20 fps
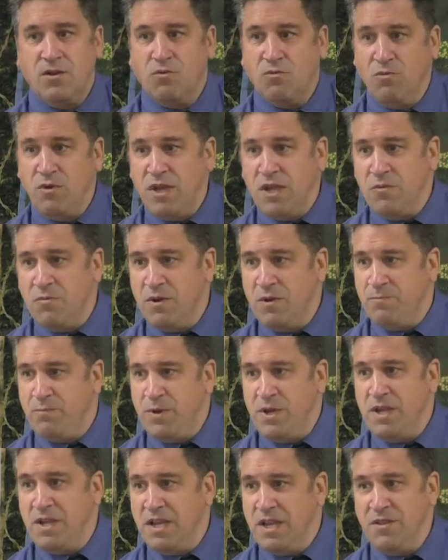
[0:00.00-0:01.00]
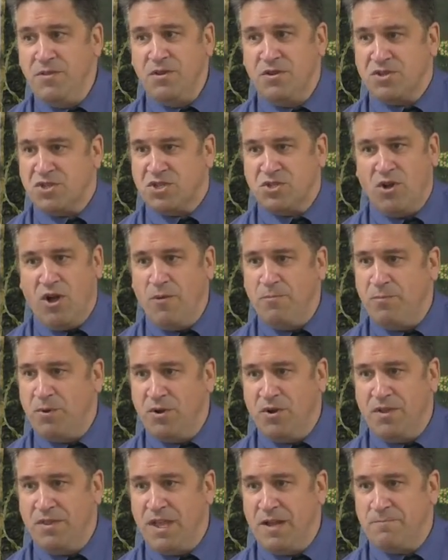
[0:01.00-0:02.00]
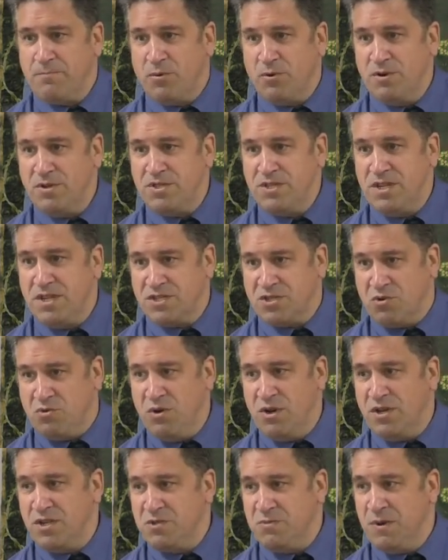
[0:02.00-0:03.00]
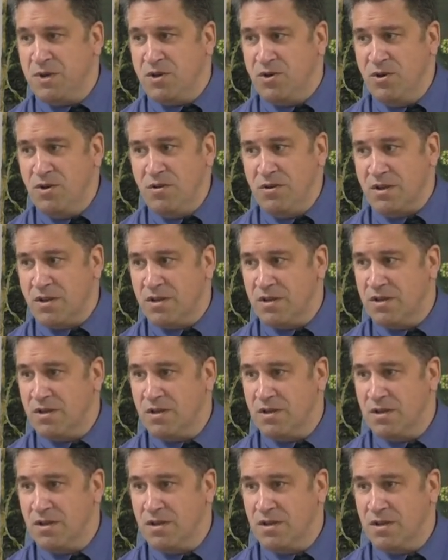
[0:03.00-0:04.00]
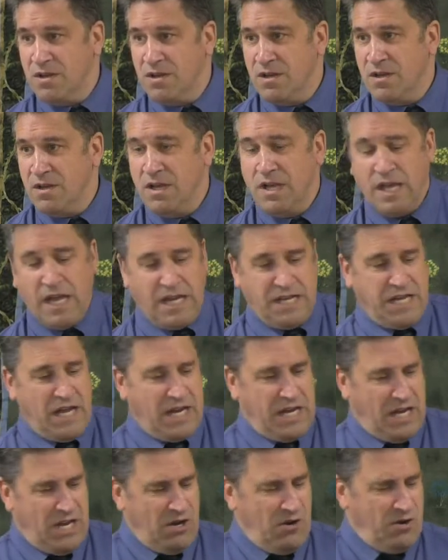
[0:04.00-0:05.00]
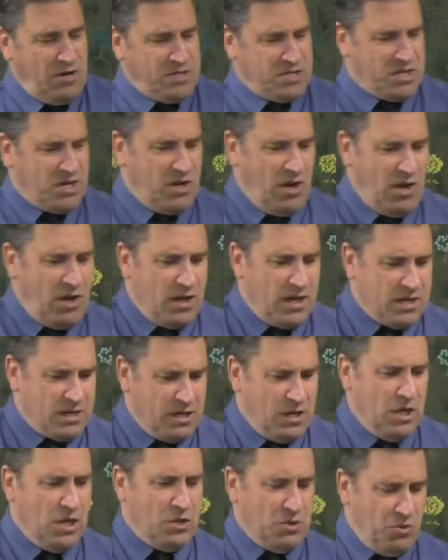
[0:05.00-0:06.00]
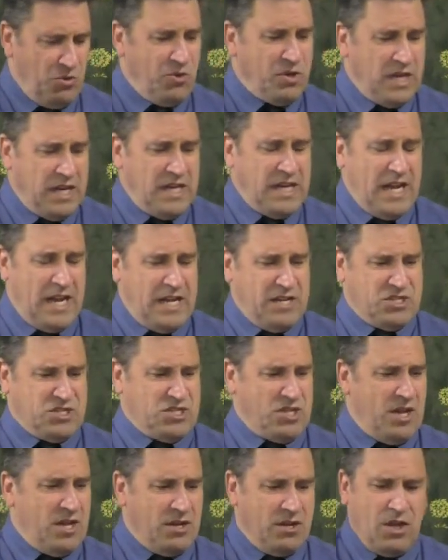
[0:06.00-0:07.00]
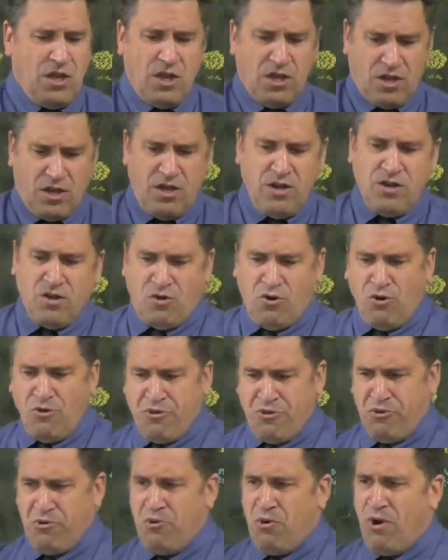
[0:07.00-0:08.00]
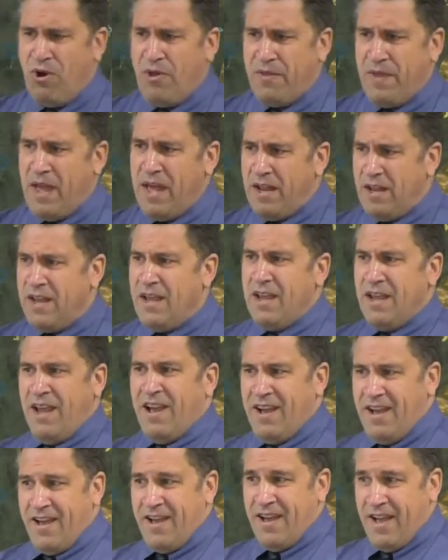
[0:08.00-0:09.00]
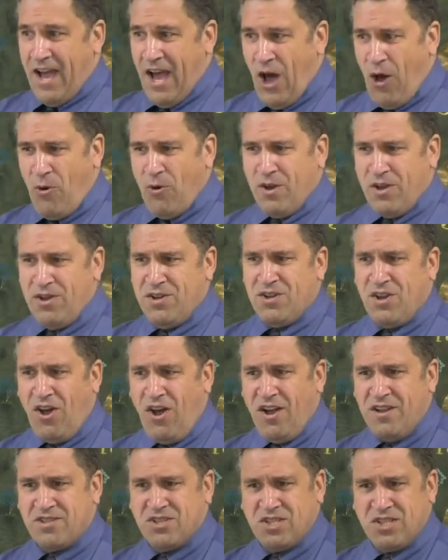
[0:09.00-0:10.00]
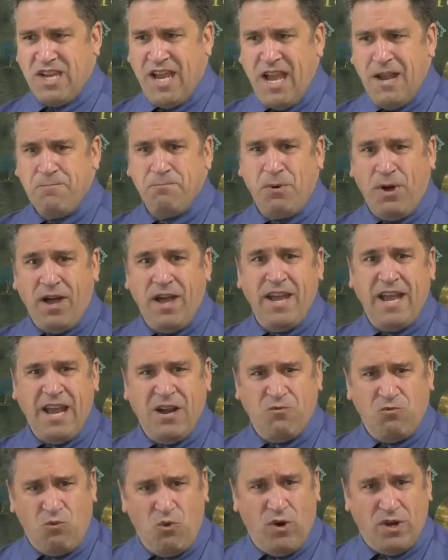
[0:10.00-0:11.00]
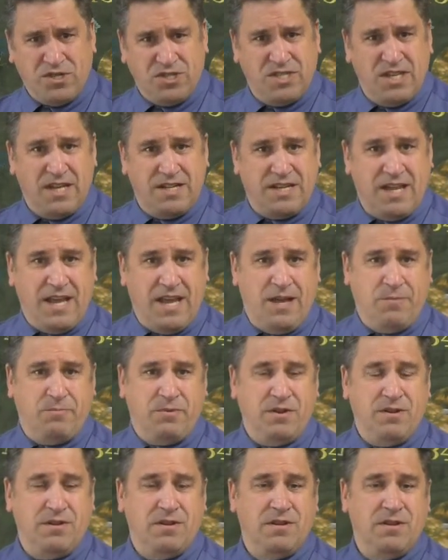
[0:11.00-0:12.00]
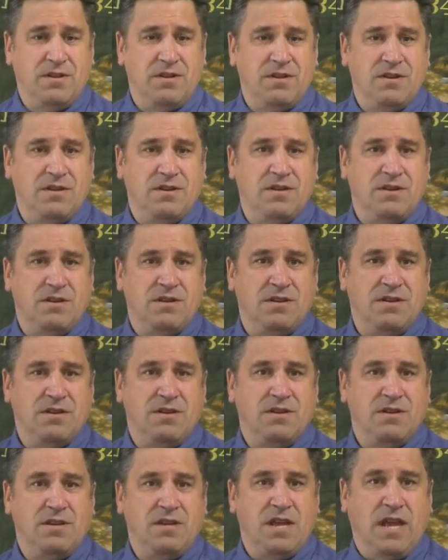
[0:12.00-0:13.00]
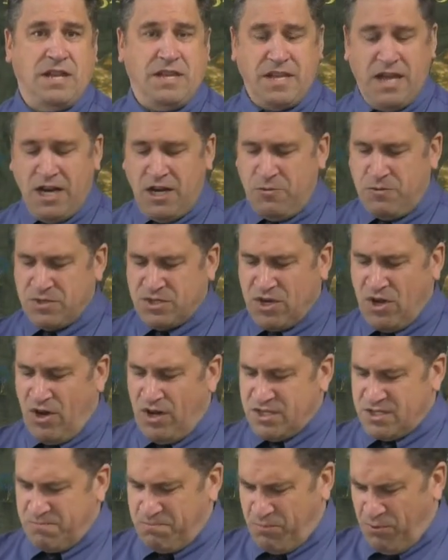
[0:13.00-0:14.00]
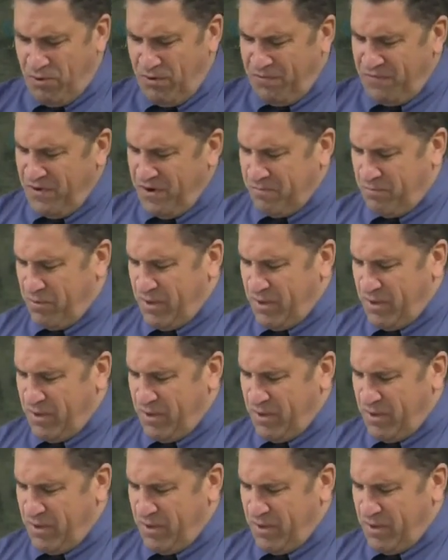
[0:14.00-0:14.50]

we would be in there stomping on that person as quick as we could. And yet here is God looking at his son, going to go through all that. How could God stand by and watch that to happen? And yet it was God's perfect